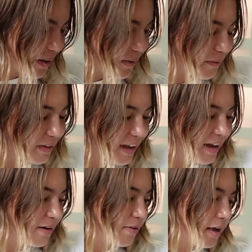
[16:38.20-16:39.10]

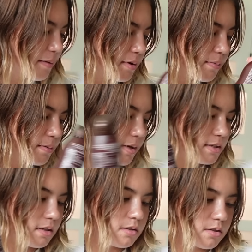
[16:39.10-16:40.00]
I am going to bring my
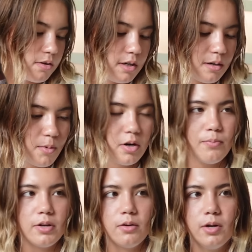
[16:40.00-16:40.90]
sunscreen. I'm already
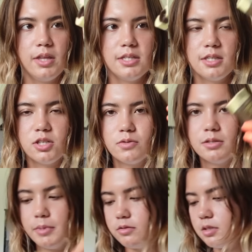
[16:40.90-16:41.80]
bringing one of these, and this one's
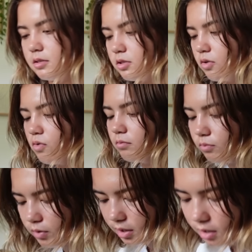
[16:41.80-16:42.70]
melted. So
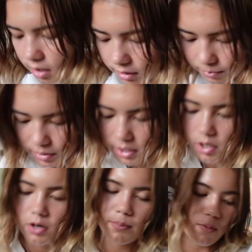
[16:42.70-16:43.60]
we're not bringing
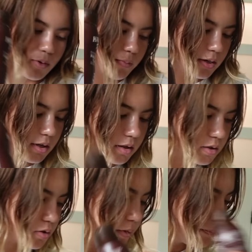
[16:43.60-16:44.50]
her, but we're bringing
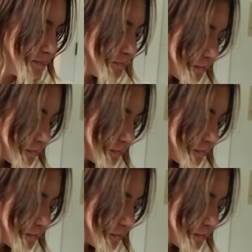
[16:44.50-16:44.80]
this one.